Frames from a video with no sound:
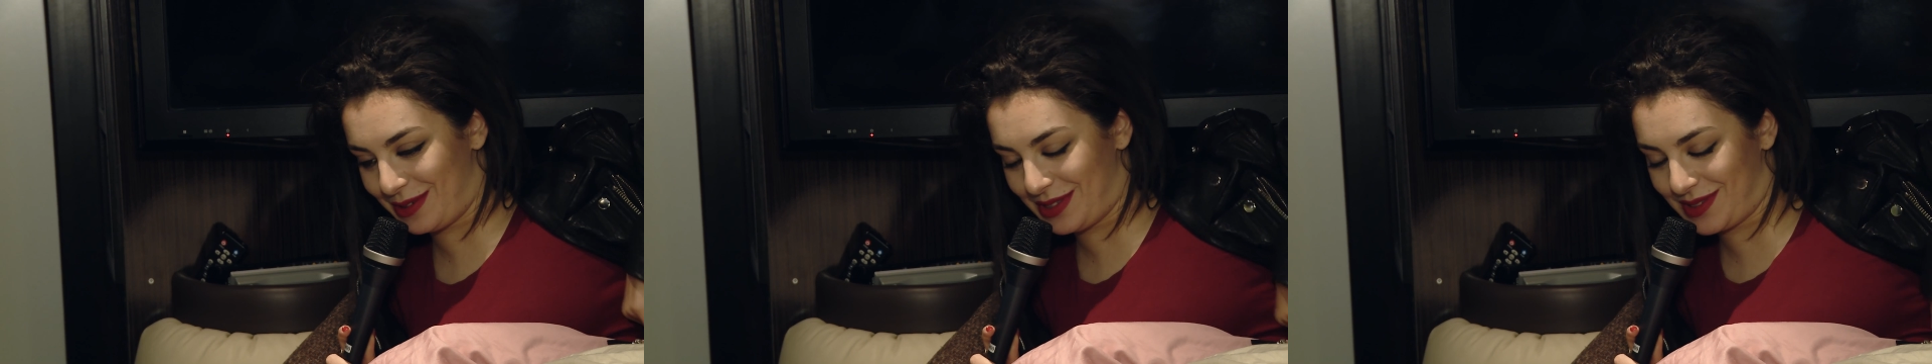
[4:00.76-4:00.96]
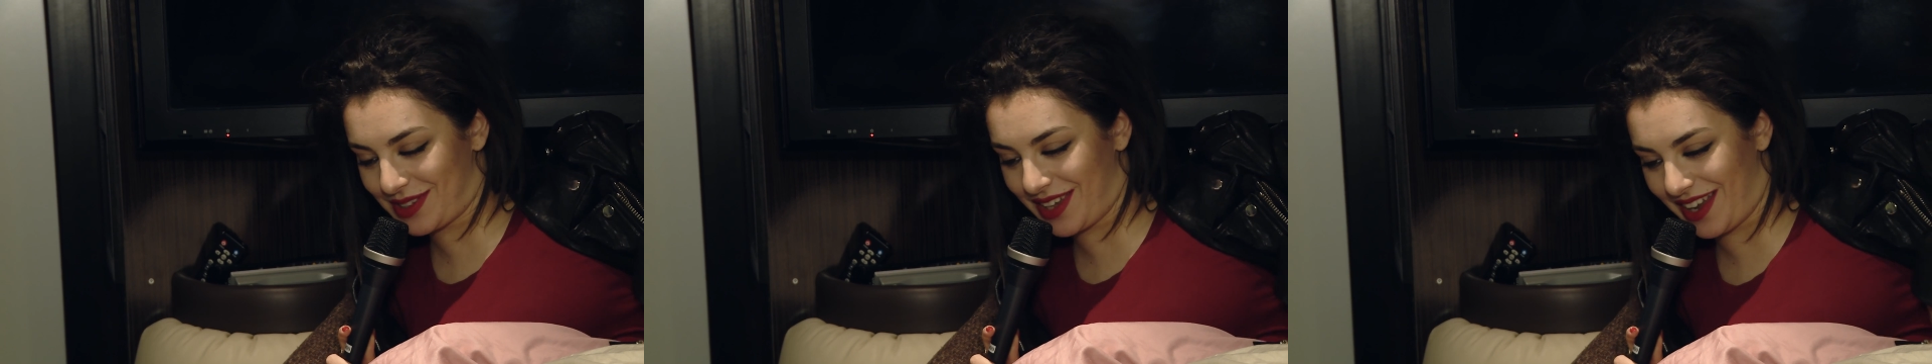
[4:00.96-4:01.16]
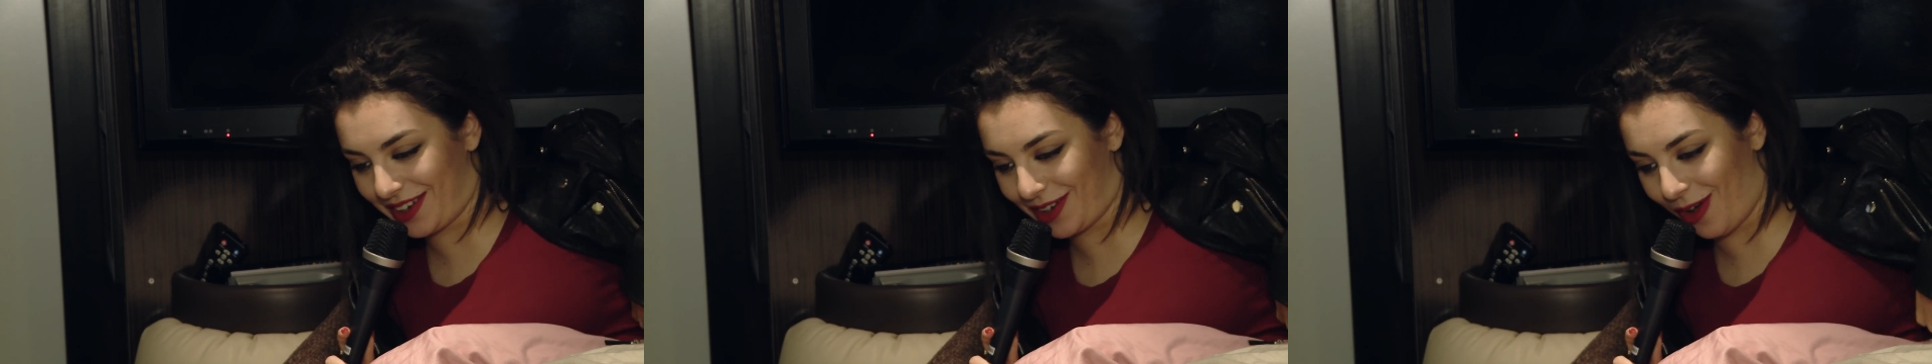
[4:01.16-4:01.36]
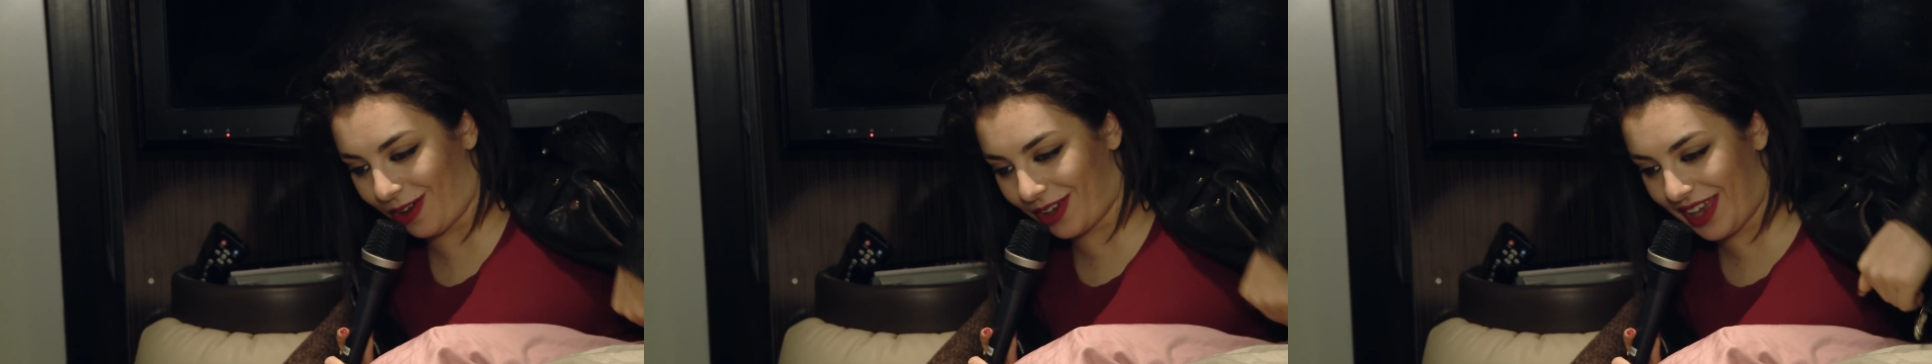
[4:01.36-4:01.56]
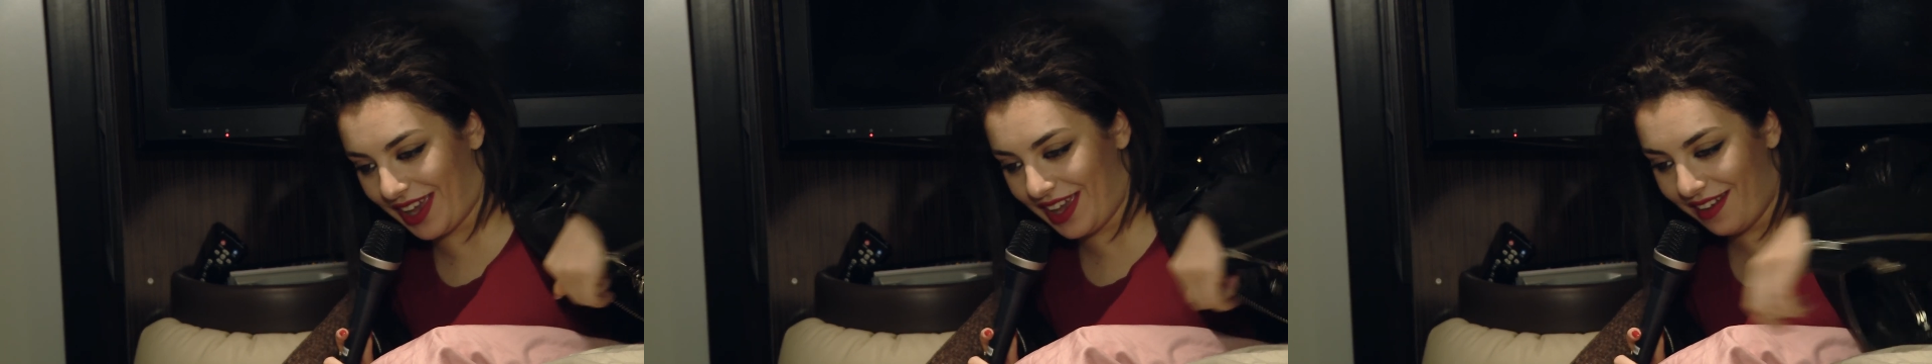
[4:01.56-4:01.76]
was kind of
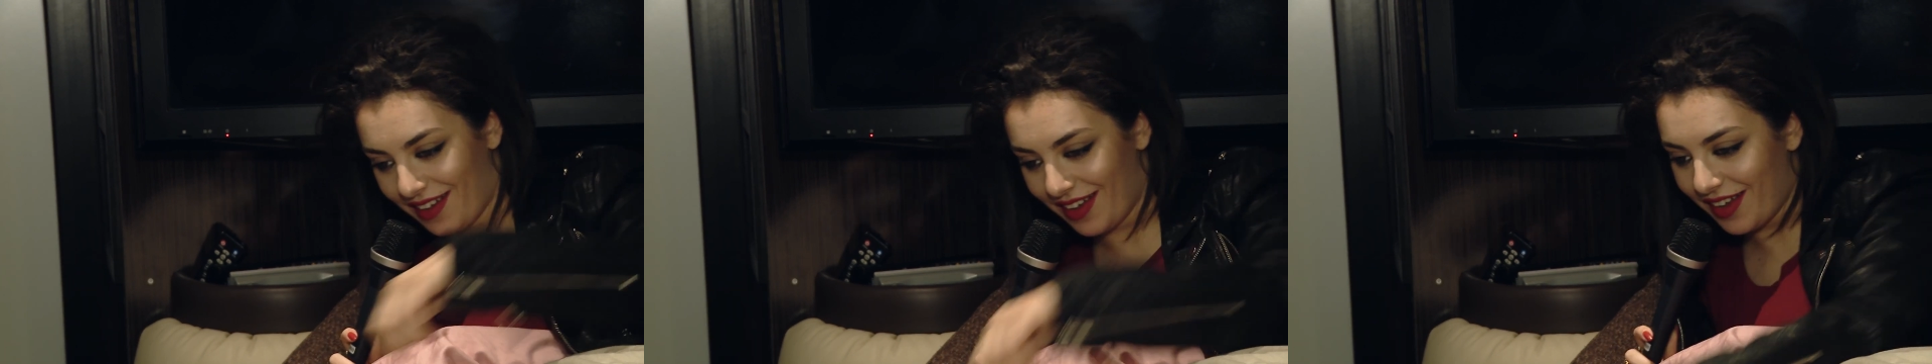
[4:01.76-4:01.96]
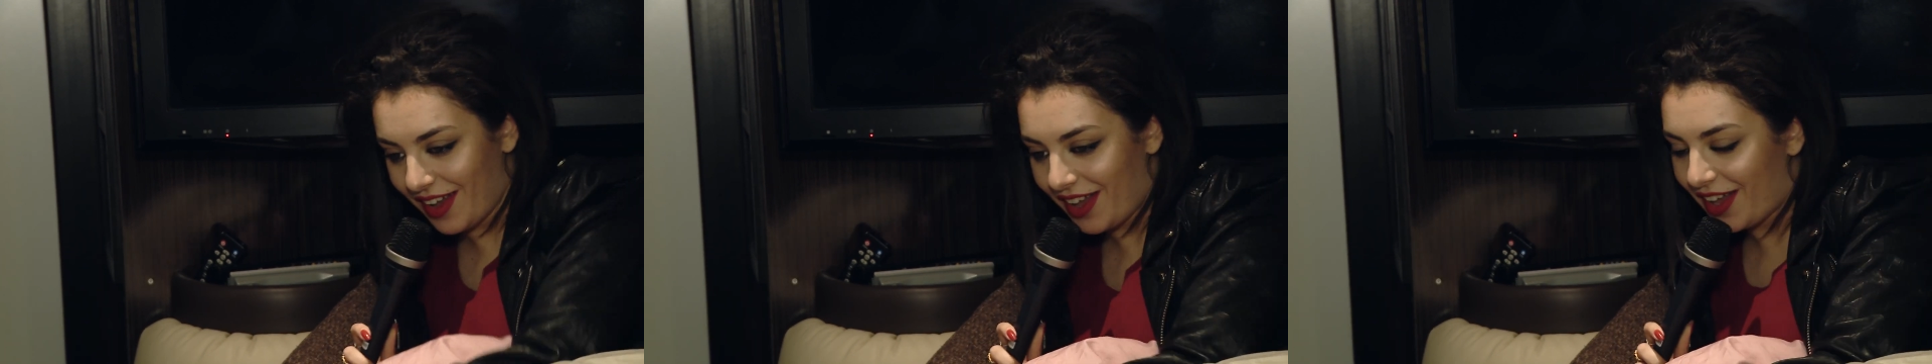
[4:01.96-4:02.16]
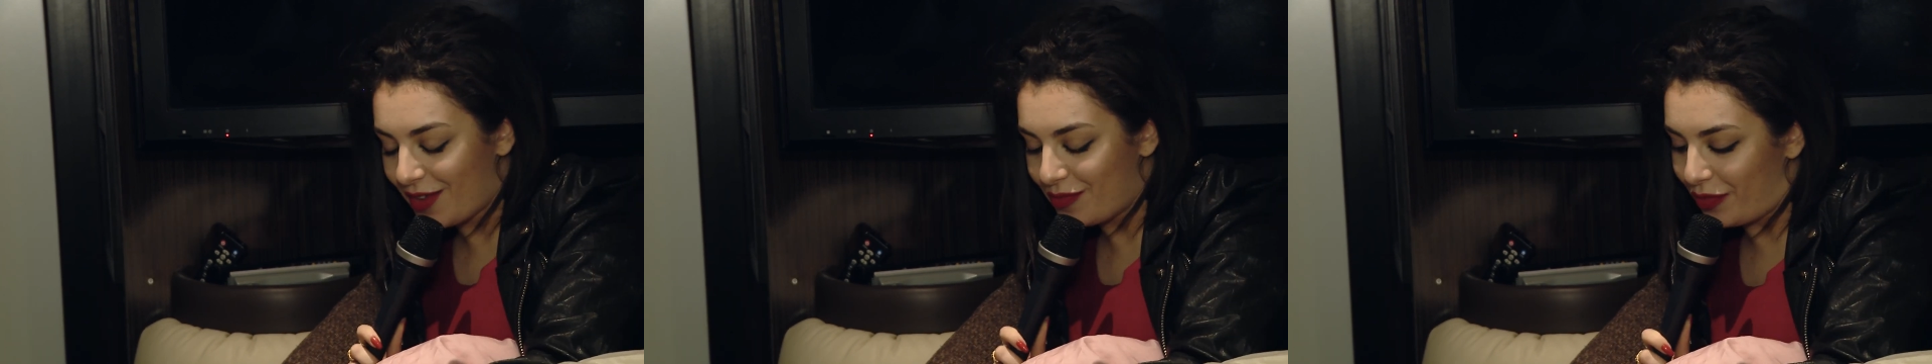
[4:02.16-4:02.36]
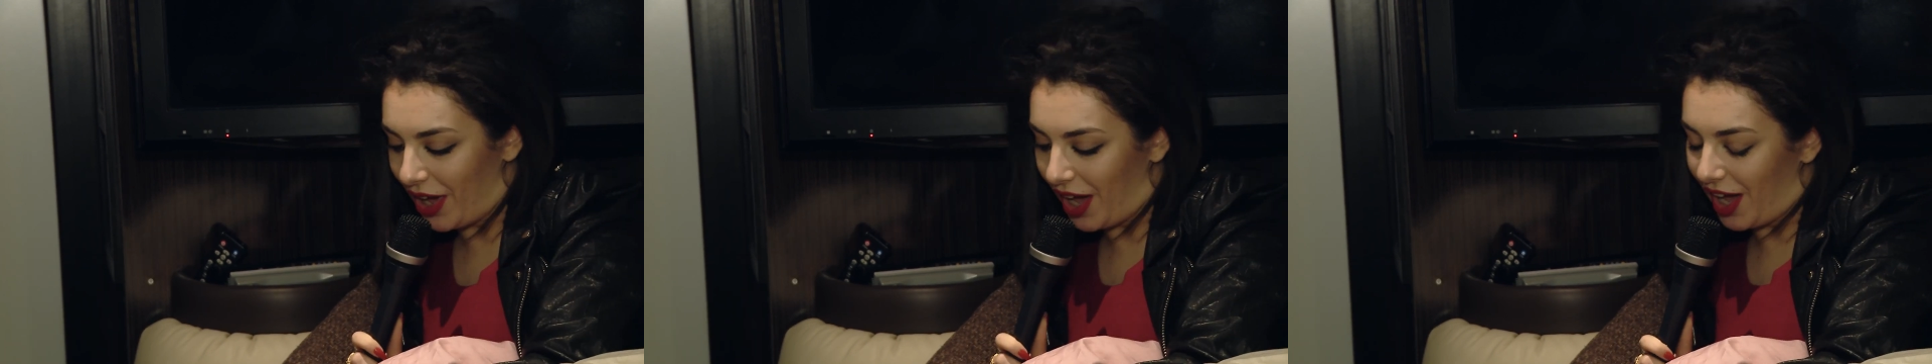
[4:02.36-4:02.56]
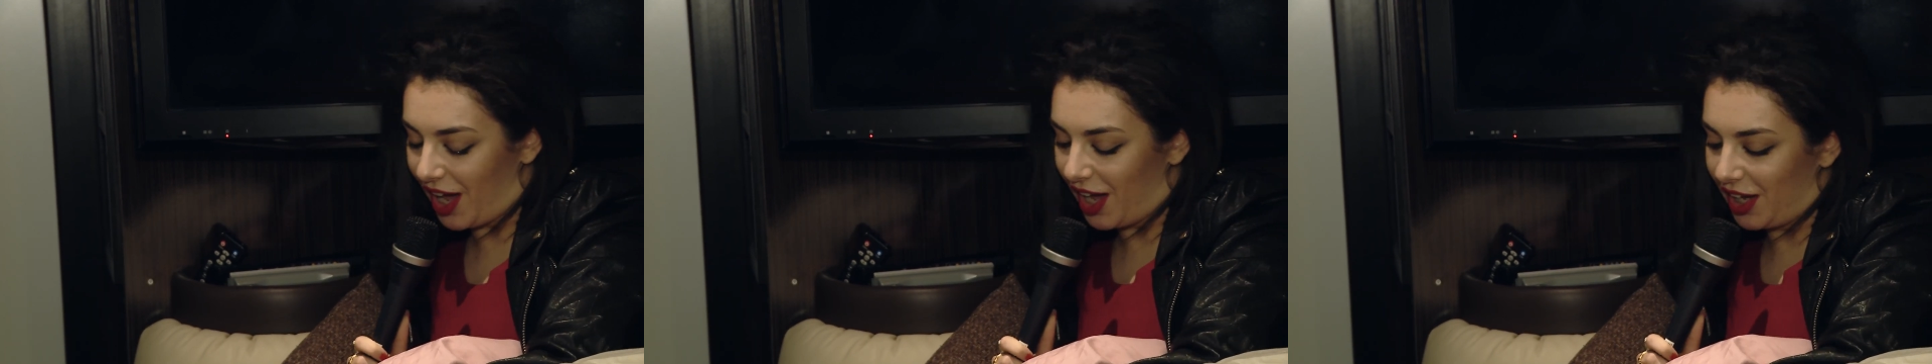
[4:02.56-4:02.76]
cocky.
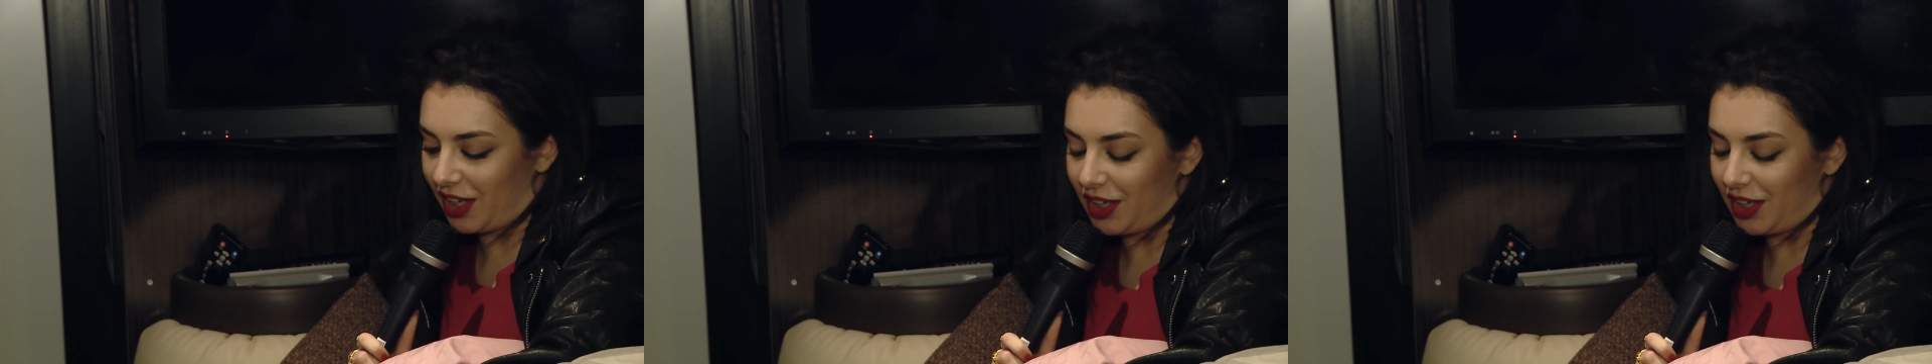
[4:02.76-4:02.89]
But